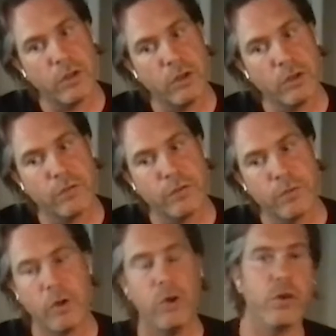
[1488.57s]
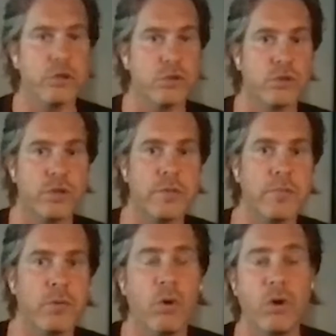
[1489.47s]
look from her to
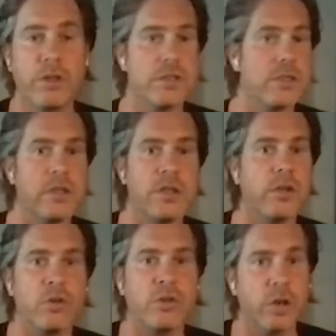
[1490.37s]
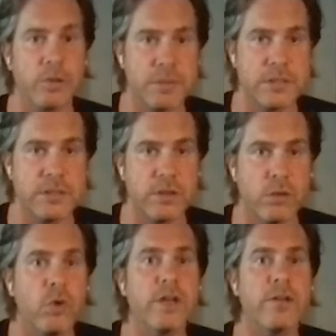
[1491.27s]
him, or is the opposite?
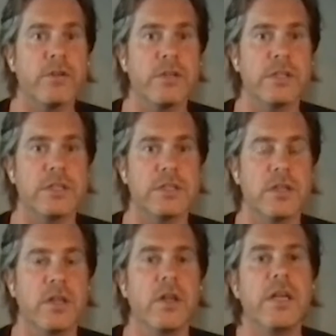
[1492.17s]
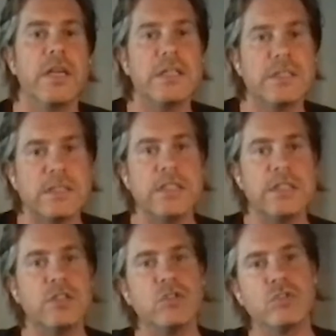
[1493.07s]
Whatever it is, it's
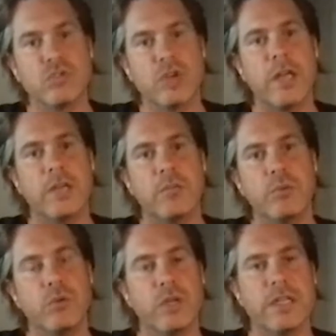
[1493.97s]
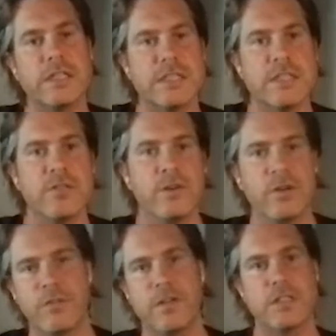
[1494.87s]
easy to try and put a scene
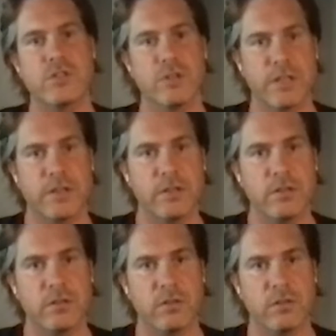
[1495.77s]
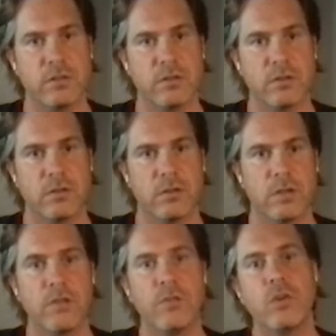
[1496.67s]
very fast together
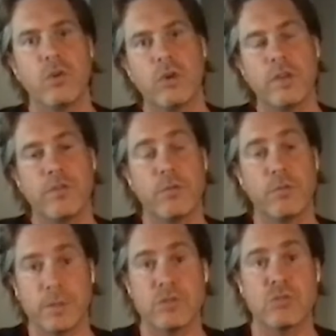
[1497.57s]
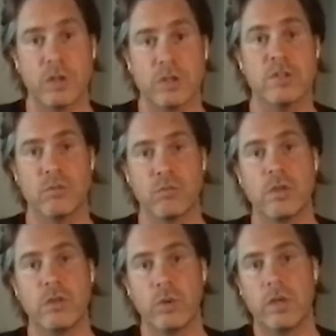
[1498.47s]
if you've been structured
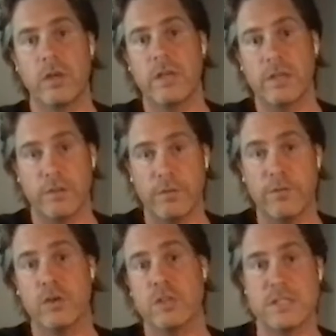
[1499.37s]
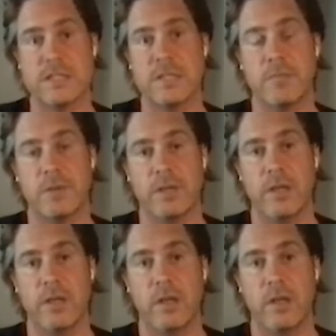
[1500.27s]
really well in the first assembly.